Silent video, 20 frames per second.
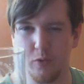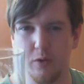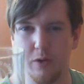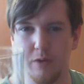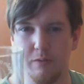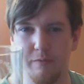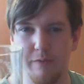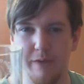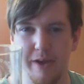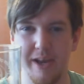
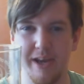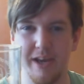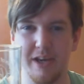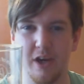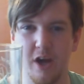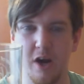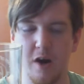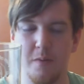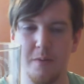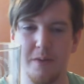Very
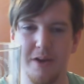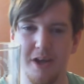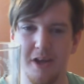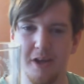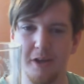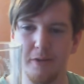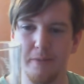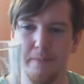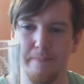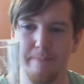
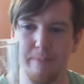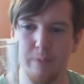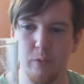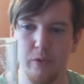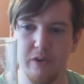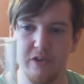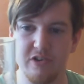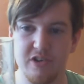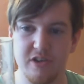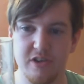carbonated,
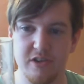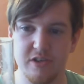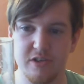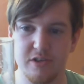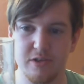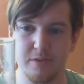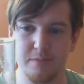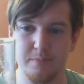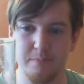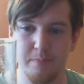which
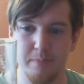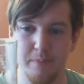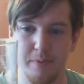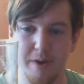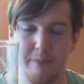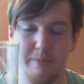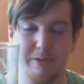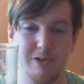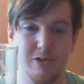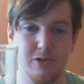is
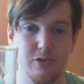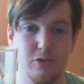pretty much